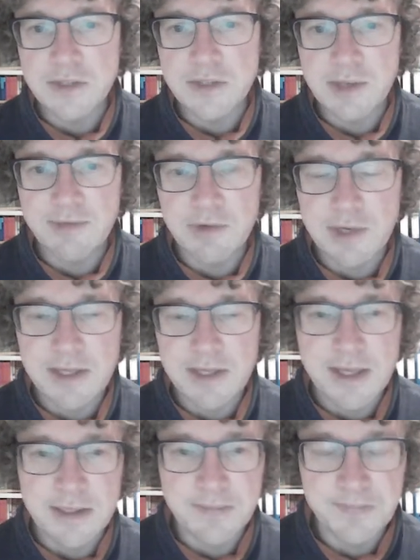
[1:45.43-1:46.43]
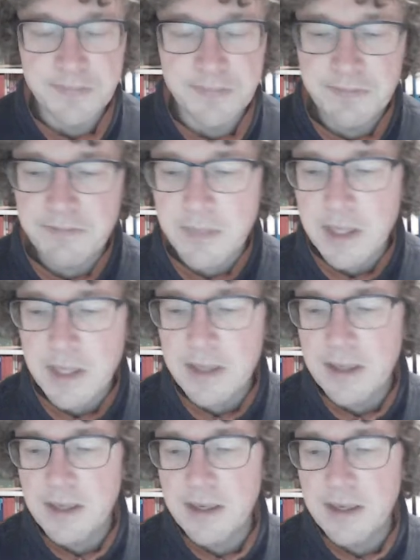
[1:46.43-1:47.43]
So we'll have a look at that
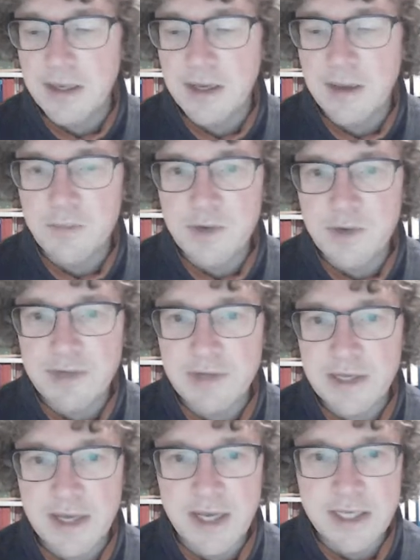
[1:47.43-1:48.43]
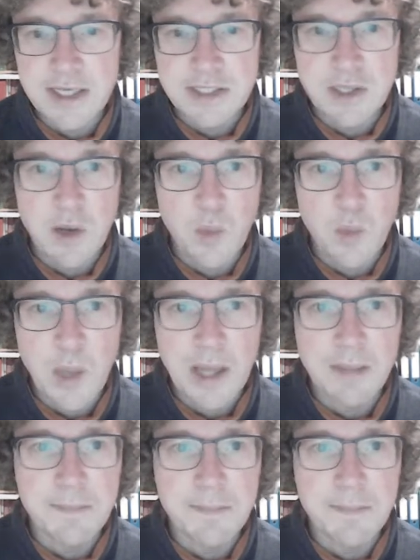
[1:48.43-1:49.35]
briefly as well.